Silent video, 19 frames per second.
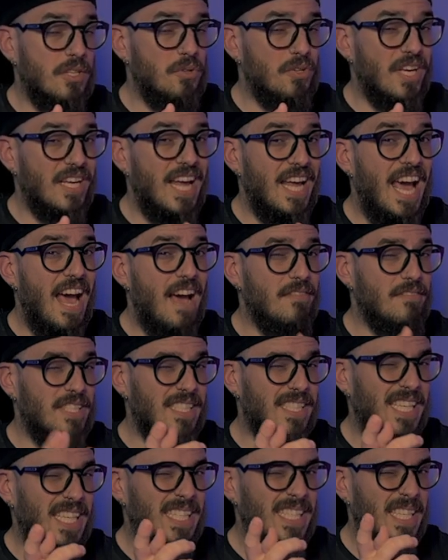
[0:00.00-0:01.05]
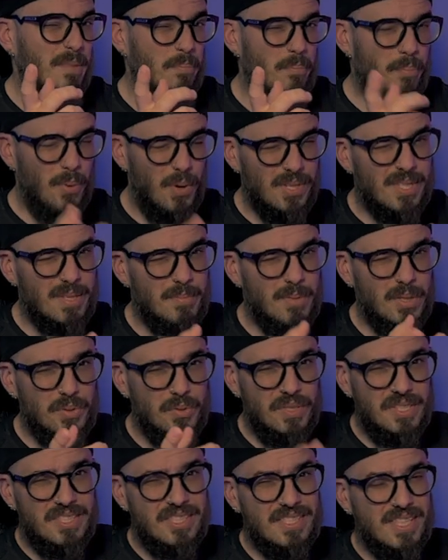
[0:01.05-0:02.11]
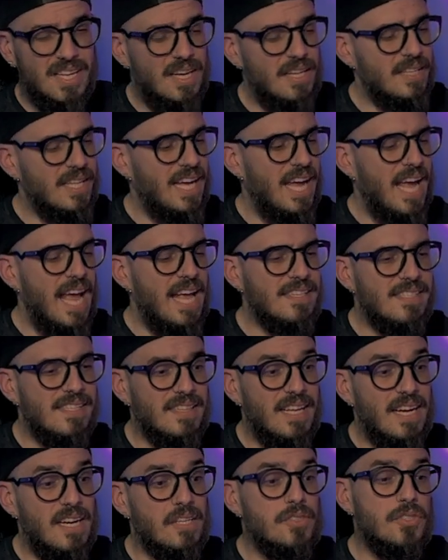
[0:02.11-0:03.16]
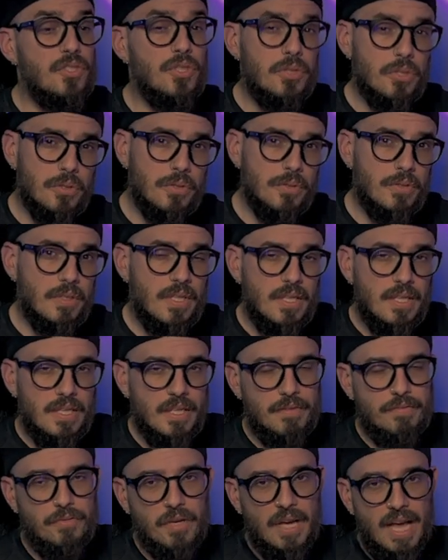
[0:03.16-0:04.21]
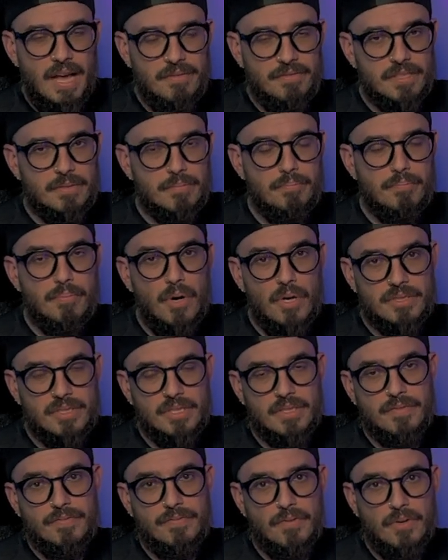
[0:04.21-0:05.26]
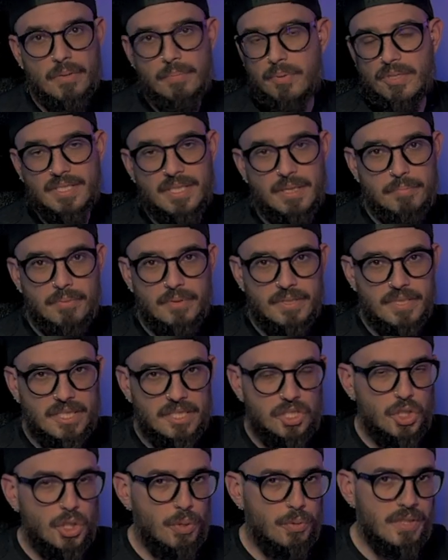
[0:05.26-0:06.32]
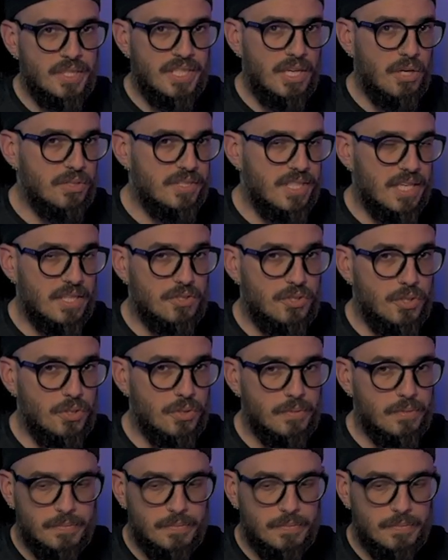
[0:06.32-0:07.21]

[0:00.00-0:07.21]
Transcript: you can have is it possible to install a SLR2 if you have bought it for example, the Shoei Neotec 2?